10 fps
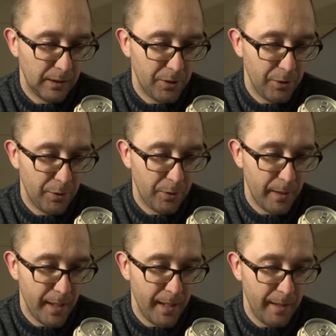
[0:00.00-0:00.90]
to
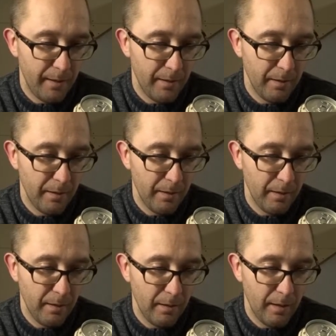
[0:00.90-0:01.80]
create
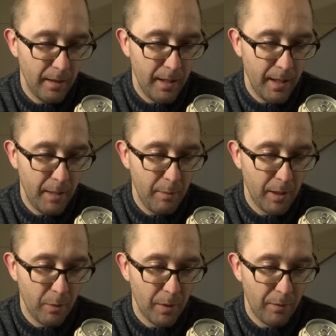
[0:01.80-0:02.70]
a
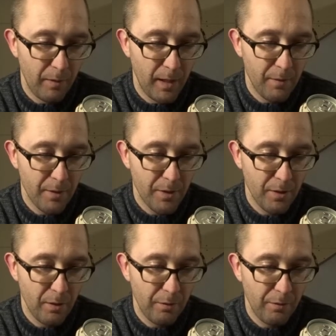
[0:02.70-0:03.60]
beer with flavors
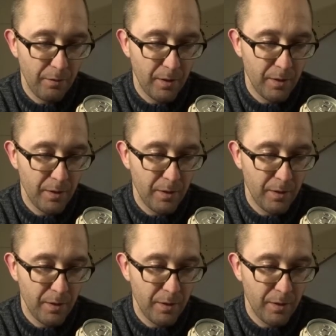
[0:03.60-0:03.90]
of